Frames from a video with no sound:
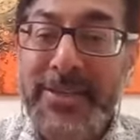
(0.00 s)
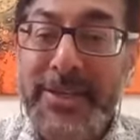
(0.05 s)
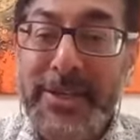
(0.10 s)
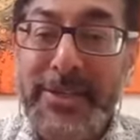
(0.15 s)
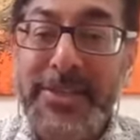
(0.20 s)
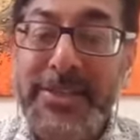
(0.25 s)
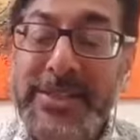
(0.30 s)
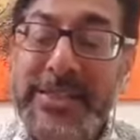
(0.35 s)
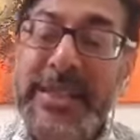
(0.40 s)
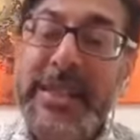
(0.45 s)

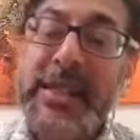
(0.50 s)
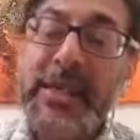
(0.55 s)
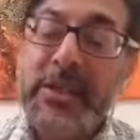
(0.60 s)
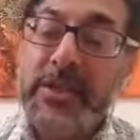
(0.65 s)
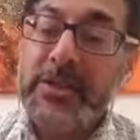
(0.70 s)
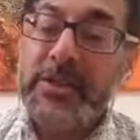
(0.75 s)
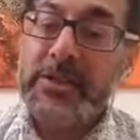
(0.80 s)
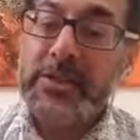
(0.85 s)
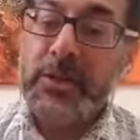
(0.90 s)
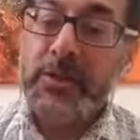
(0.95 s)
Yes?
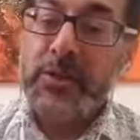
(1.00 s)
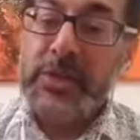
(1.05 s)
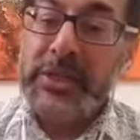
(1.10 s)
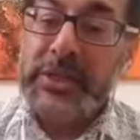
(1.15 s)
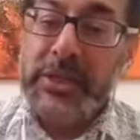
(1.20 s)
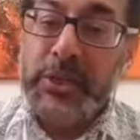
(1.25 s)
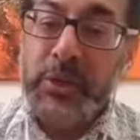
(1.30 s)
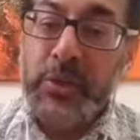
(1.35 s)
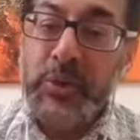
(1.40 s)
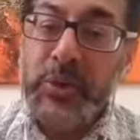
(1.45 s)
So
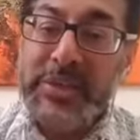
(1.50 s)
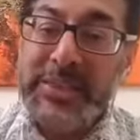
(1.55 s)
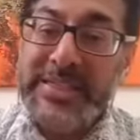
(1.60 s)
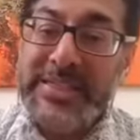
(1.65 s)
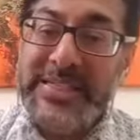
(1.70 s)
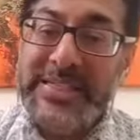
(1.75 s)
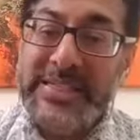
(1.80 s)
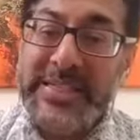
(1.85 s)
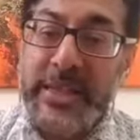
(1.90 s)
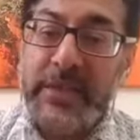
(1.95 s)
do
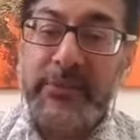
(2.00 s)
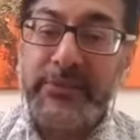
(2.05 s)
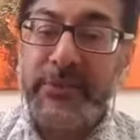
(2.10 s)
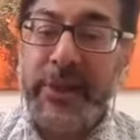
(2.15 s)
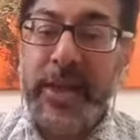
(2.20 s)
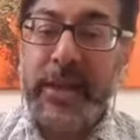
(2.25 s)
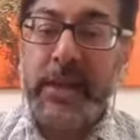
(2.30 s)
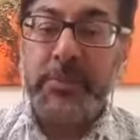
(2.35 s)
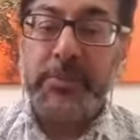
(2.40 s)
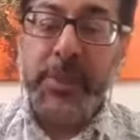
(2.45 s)

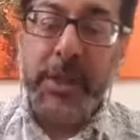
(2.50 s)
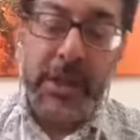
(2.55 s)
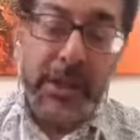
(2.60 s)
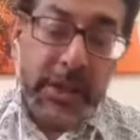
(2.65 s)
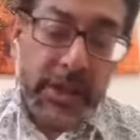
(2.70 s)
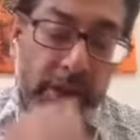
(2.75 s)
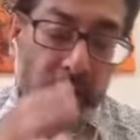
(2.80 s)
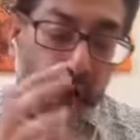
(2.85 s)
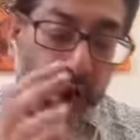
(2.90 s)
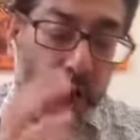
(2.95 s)
self help.
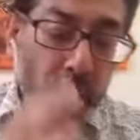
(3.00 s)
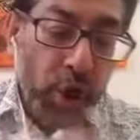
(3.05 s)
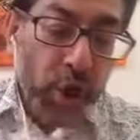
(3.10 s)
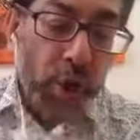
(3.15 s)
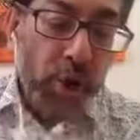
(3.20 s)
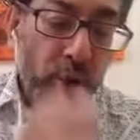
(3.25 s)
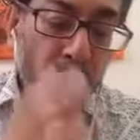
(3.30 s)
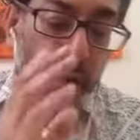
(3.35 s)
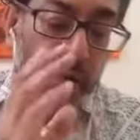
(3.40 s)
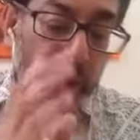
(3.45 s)

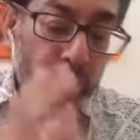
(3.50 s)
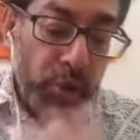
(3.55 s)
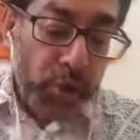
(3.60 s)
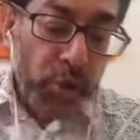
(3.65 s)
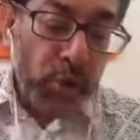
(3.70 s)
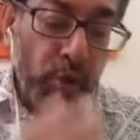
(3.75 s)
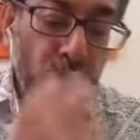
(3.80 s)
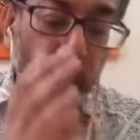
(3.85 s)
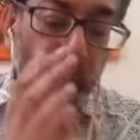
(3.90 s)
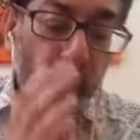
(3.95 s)
Go
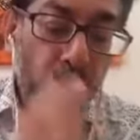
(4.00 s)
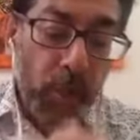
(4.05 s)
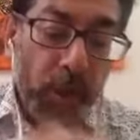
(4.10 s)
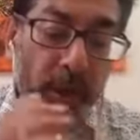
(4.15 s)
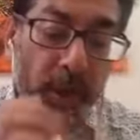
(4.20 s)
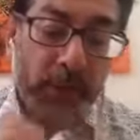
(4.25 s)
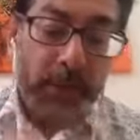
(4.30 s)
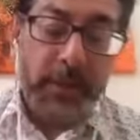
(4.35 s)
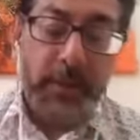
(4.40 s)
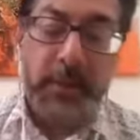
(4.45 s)
to
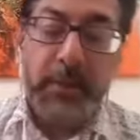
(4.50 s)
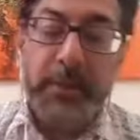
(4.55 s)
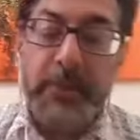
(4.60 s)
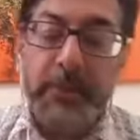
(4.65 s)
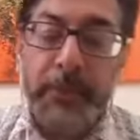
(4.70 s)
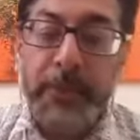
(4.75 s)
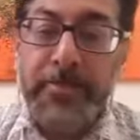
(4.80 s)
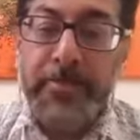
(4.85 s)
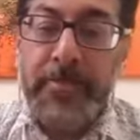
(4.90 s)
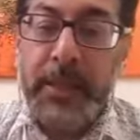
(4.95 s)
work.
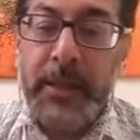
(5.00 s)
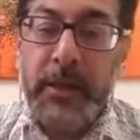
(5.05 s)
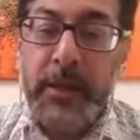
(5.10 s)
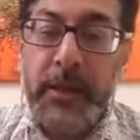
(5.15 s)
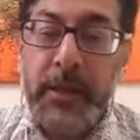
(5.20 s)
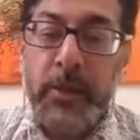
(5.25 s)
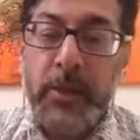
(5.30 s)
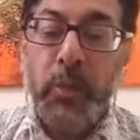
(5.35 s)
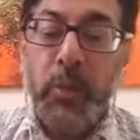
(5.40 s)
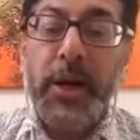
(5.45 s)

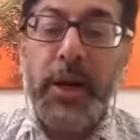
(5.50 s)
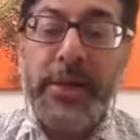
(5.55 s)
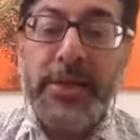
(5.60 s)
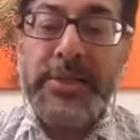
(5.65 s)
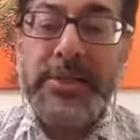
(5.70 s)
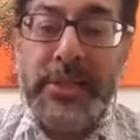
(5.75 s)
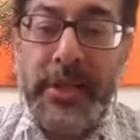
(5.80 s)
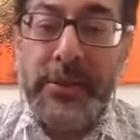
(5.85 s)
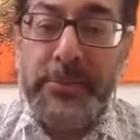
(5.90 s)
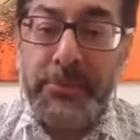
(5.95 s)
And why
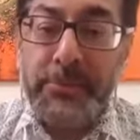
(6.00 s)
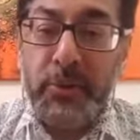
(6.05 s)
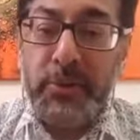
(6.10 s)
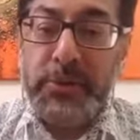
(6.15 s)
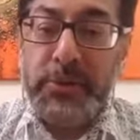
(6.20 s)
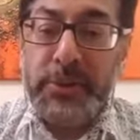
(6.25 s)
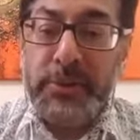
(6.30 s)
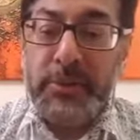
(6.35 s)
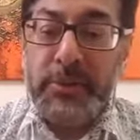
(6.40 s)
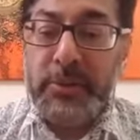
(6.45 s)
is that
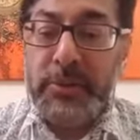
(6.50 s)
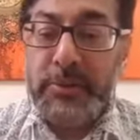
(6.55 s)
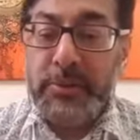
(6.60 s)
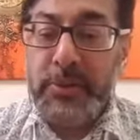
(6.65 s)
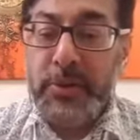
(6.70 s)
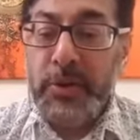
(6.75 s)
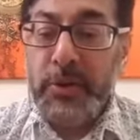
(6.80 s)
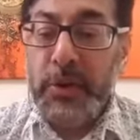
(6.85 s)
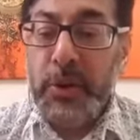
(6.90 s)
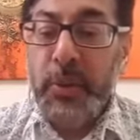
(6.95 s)
important?
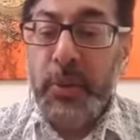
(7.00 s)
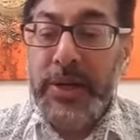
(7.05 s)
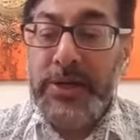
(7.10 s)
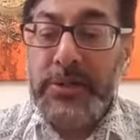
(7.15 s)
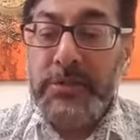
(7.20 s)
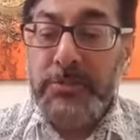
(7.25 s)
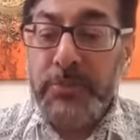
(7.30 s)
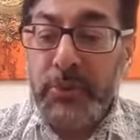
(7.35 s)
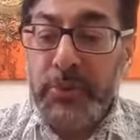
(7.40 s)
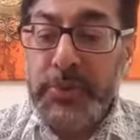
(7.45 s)
You know why
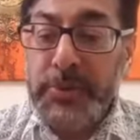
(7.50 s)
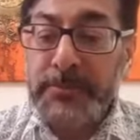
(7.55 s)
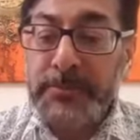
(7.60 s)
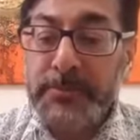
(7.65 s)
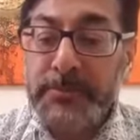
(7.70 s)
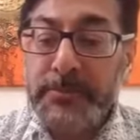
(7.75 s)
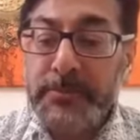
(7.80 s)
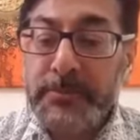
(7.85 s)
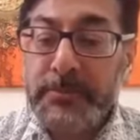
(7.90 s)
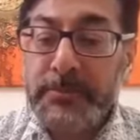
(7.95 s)
it's
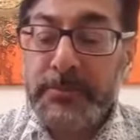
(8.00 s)
important?